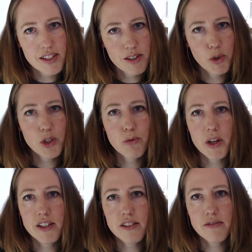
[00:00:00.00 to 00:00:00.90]
which
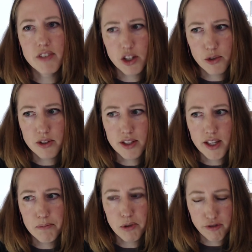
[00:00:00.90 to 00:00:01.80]
was videos
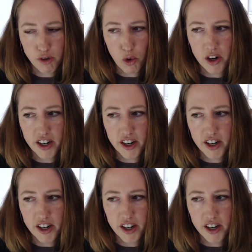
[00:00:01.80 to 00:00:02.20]
before.